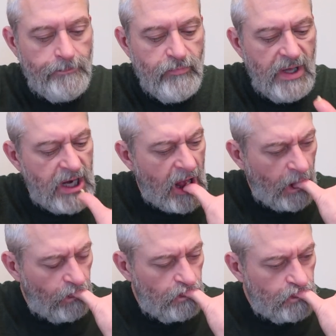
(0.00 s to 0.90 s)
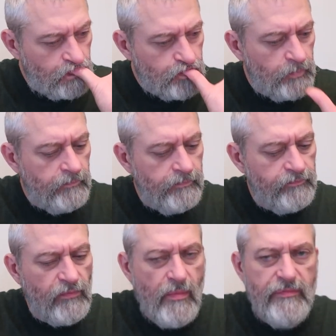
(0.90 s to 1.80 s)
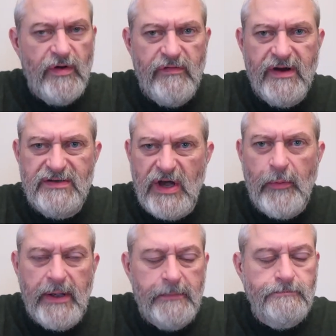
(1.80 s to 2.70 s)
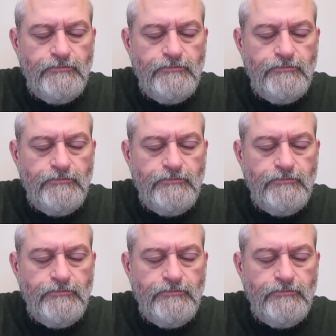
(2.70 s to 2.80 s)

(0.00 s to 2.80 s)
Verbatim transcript: but they're very doughy,